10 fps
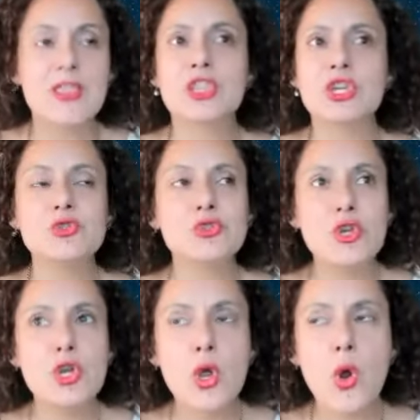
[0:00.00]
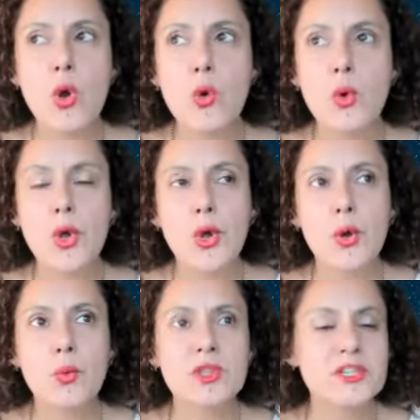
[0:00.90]
There's no
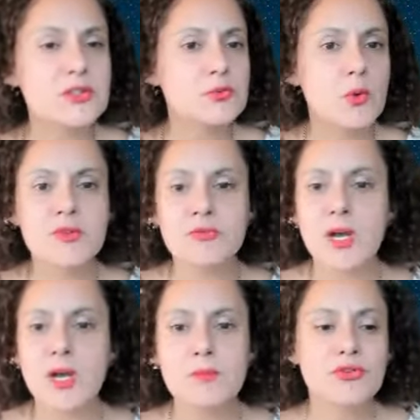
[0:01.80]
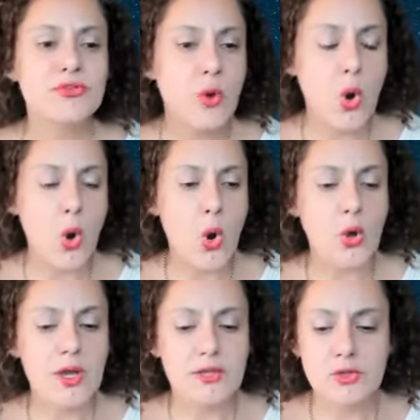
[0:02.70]
well, this is what we've done before,
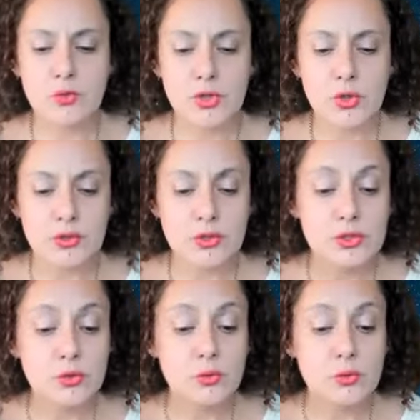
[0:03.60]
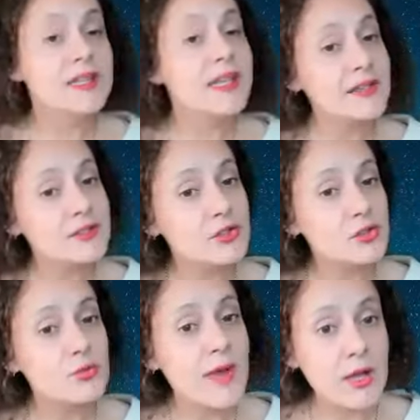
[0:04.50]
so we're going to do it. Yes, it's
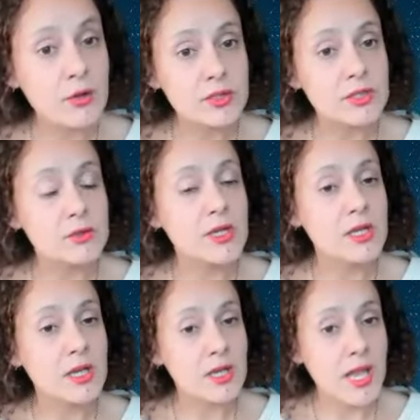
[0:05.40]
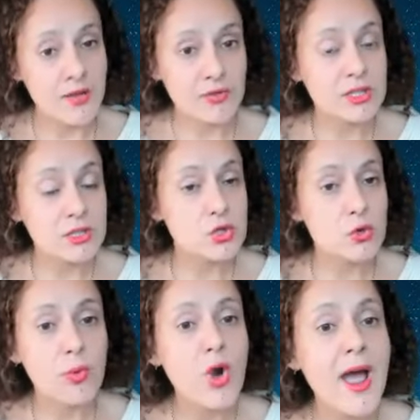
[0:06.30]
grounded in, in, in
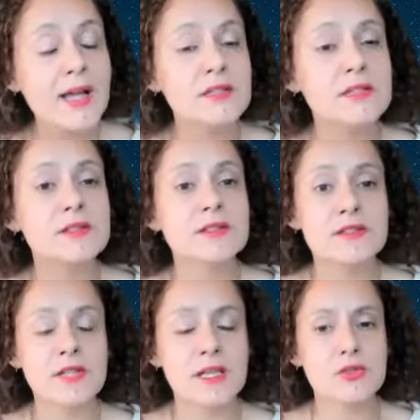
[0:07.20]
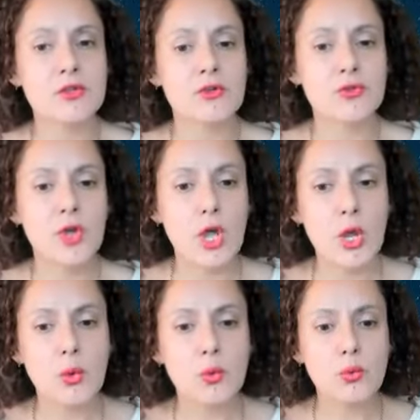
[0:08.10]
evidential practice in the sense of
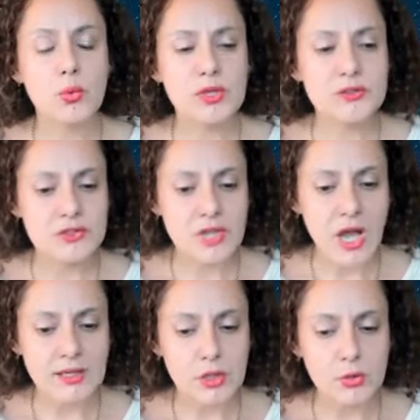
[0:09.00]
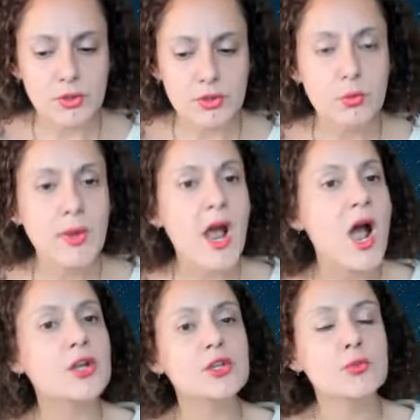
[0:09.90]
we're starting with where
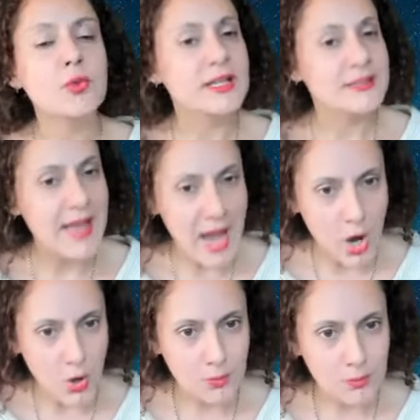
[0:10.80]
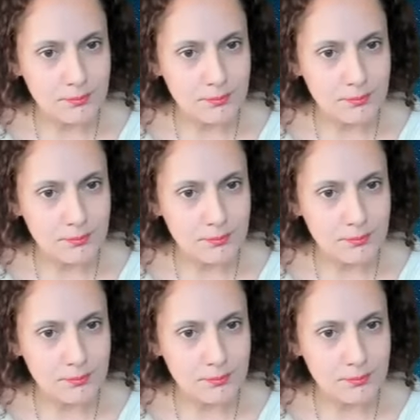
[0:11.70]
are you right now?